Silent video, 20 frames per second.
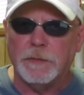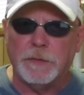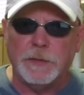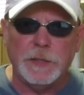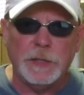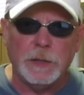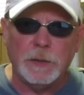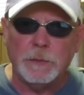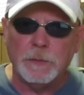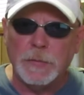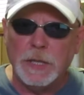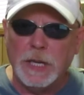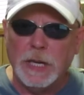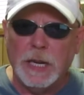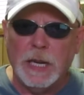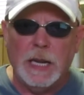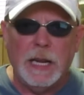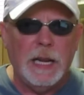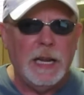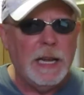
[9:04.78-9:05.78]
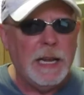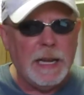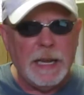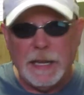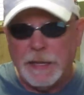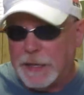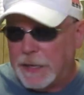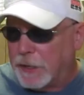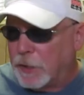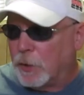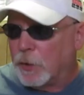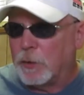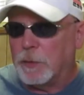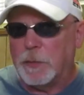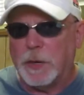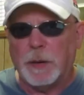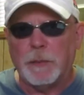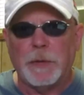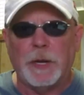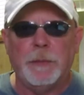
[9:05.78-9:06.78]
film, and then going
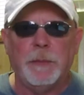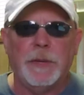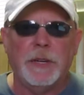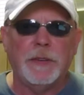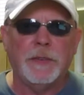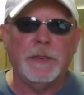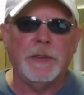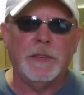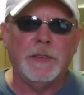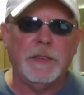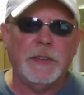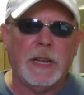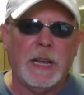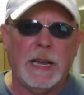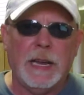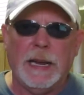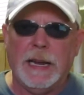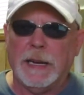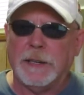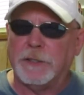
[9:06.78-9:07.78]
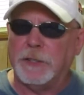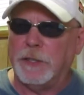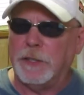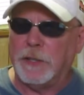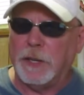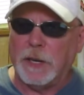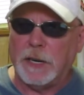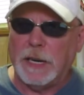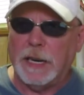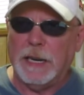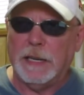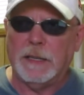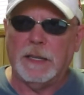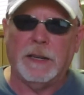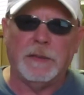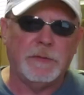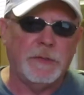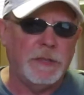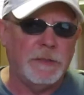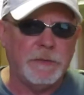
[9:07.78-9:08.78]
about my business. I actually thought I had
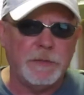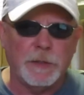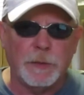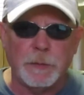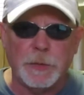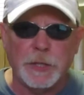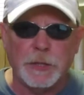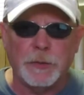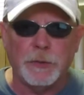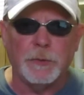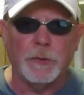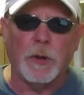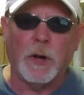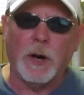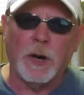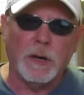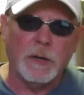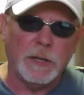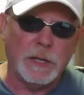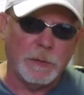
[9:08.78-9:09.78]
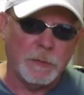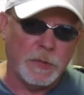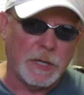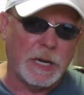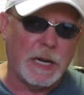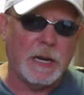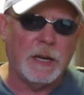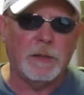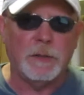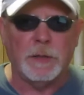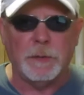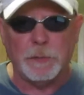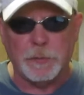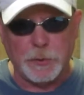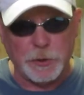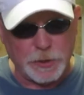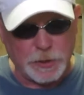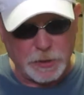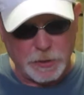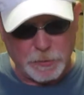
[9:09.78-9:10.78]
left it filming too long. I went out and
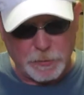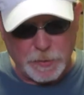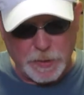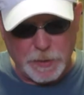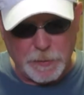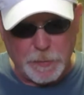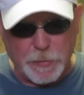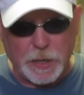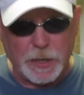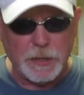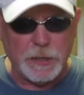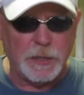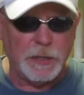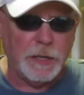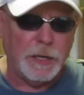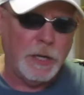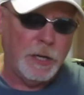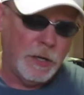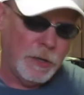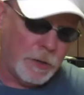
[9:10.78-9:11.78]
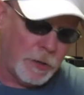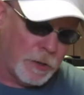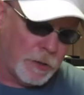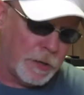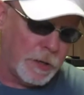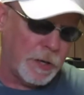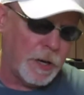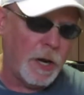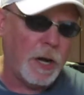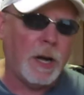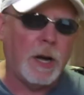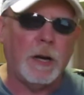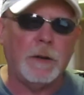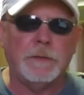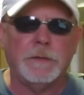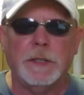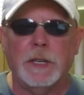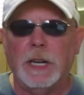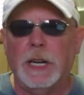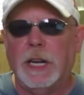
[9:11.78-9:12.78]
pushed the red button, turned it
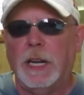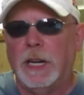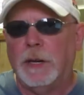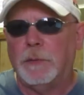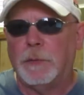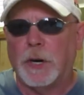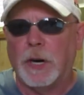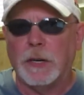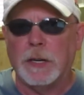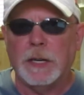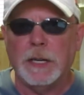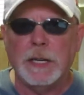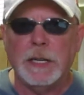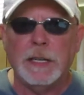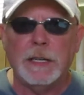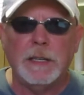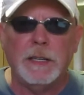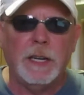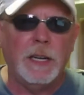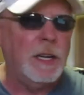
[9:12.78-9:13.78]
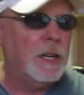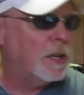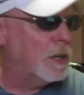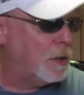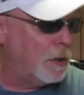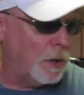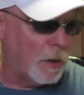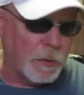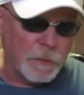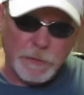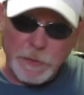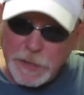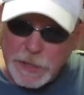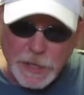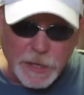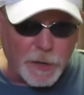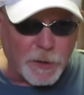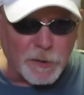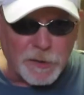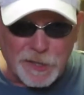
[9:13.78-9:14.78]
off, brought it in, no
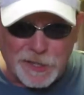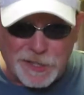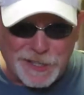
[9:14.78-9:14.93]
video.